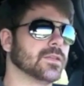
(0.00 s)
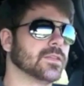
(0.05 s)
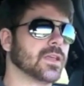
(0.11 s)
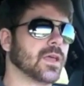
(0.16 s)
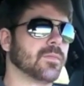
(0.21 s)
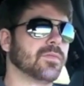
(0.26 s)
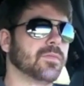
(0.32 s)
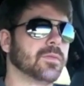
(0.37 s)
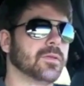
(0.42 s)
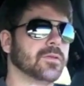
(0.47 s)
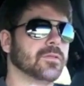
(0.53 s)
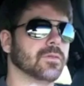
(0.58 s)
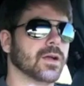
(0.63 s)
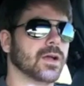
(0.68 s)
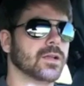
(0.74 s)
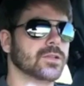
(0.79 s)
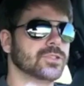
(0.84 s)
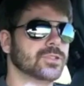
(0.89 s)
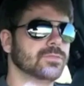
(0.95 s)
Top Speed
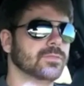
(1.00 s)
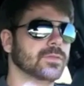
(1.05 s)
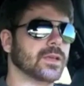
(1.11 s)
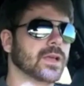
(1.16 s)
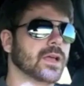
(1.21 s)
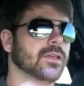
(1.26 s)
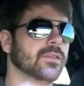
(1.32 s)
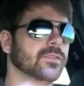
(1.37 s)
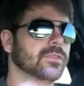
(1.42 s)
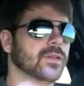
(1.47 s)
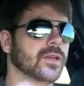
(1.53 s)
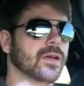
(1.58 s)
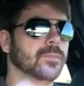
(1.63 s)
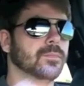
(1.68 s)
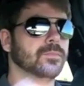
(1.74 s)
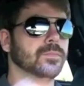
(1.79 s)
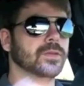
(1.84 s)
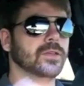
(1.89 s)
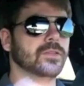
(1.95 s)
Garage. Guys,
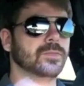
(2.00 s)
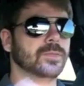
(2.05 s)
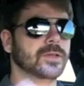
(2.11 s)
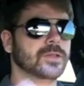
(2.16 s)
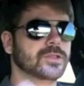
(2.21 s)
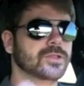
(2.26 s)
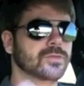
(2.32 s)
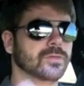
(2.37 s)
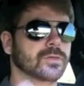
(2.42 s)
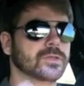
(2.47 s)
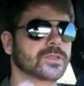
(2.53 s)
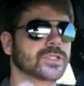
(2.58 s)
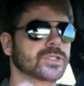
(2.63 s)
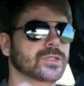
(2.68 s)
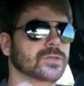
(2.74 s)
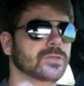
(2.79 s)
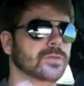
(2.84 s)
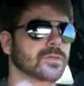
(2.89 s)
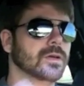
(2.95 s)
please be sure
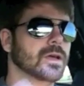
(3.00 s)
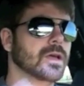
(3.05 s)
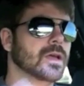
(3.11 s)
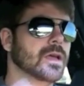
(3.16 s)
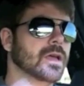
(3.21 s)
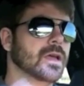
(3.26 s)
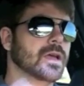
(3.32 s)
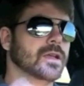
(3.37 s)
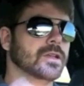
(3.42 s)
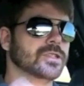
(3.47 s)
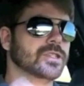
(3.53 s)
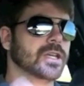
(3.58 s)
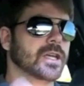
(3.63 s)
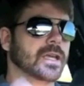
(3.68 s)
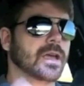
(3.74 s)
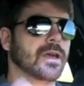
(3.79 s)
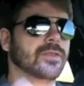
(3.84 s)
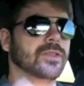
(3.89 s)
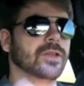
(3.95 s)
to
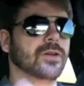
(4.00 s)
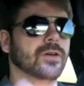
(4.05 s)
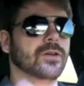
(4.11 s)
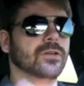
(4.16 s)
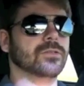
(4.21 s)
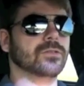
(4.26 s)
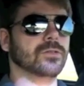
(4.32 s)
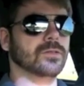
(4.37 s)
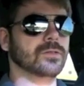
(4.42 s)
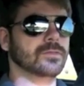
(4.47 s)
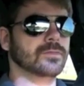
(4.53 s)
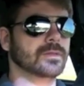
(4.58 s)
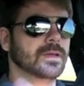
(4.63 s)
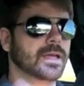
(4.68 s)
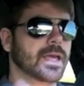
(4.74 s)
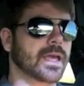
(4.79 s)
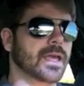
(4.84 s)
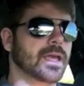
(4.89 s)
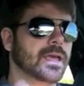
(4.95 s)
check out the
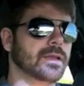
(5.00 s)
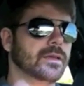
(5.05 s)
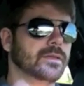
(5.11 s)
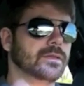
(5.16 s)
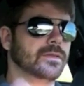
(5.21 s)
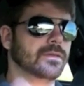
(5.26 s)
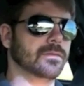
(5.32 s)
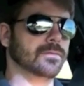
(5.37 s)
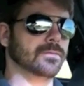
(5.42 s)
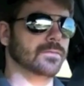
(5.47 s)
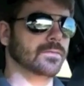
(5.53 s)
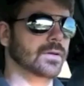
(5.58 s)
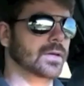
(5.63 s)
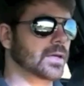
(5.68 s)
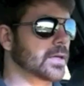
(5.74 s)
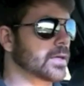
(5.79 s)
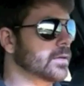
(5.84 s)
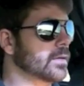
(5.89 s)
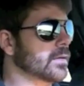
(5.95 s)
article and
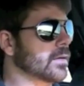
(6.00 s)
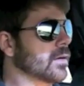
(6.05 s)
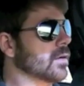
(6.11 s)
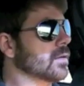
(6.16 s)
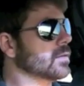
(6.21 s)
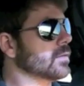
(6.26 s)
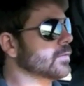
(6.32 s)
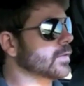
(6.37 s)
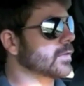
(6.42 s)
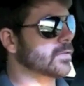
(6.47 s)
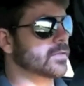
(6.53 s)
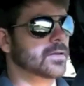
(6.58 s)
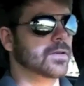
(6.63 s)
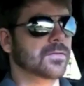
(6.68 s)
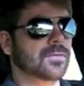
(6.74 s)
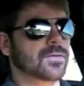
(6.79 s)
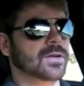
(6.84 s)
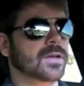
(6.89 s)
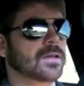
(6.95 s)
read all of the
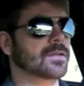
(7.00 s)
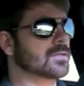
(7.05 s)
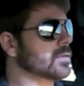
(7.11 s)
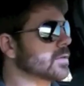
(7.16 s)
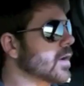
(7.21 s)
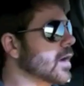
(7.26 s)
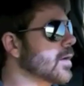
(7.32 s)
stuff on it.